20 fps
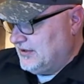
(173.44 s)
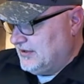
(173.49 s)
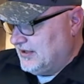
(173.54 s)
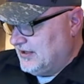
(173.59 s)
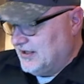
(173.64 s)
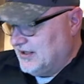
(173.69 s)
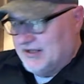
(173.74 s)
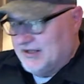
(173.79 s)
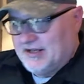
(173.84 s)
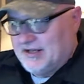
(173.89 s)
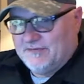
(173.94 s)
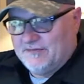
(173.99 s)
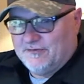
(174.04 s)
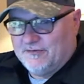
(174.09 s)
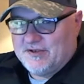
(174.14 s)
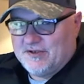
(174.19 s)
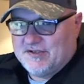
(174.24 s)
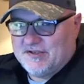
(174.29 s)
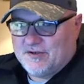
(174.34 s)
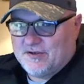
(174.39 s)
lot of
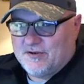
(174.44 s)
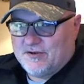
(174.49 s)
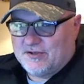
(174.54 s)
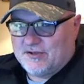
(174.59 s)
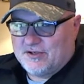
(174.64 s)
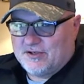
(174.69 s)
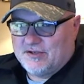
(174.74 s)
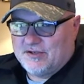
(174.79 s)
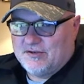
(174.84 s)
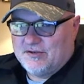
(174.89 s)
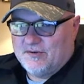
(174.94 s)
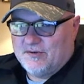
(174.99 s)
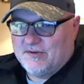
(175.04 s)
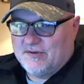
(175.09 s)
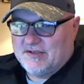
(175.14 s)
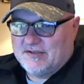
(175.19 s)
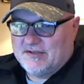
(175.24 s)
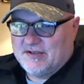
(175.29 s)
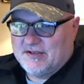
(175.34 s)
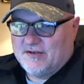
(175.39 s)
research,
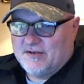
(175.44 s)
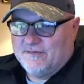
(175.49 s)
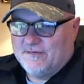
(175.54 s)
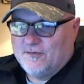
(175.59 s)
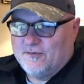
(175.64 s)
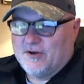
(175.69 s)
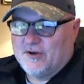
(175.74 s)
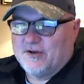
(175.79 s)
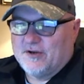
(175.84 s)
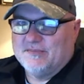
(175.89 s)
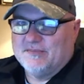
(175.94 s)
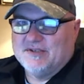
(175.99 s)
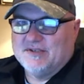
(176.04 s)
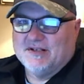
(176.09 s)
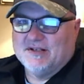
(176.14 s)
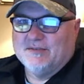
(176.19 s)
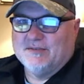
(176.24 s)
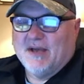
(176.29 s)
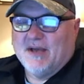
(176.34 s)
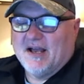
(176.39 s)
that Forkum
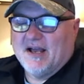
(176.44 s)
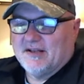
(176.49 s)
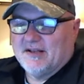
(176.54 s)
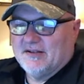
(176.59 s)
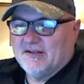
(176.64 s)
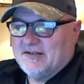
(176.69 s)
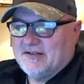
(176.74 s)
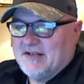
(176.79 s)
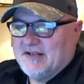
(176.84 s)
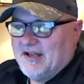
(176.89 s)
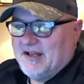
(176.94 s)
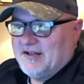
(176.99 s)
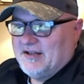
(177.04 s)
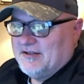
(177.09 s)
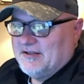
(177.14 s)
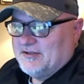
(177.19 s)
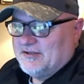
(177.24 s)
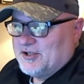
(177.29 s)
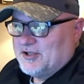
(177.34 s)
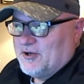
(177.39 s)
did back in the day
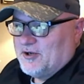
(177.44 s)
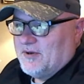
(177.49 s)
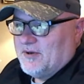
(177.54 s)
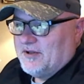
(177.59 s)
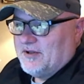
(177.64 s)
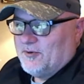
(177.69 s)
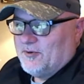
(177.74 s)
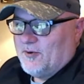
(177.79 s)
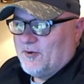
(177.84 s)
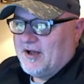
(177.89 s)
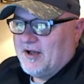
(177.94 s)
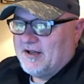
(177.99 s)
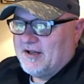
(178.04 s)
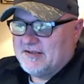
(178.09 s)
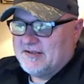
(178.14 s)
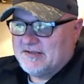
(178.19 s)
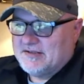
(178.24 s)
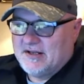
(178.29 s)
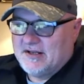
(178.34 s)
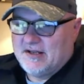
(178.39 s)
that show
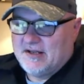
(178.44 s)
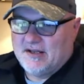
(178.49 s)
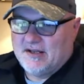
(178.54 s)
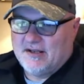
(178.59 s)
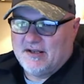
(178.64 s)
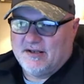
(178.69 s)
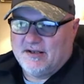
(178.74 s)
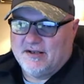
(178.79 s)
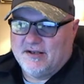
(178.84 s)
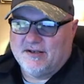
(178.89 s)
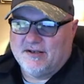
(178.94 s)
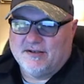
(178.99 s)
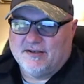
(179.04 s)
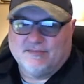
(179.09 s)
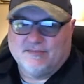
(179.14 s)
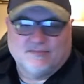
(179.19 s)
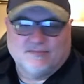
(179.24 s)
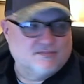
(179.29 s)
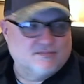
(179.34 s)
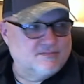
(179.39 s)
otherwise.
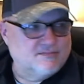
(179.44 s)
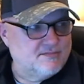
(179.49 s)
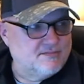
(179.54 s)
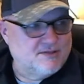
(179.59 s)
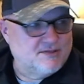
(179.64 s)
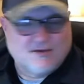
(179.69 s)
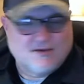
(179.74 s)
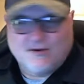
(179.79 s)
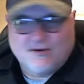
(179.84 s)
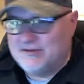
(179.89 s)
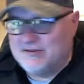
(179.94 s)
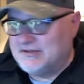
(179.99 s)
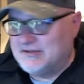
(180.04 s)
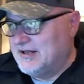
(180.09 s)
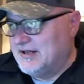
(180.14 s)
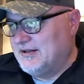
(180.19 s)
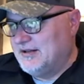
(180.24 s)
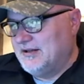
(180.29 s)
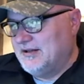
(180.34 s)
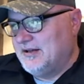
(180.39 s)
And
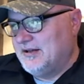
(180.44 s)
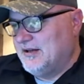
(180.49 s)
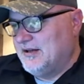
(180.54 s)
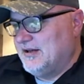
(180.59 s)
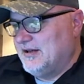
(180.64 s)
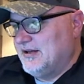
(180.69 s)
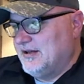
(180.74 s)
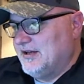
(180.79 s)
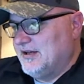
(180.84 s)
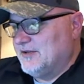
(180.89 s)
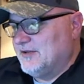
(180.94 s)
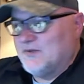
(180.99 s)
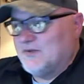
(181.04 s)
in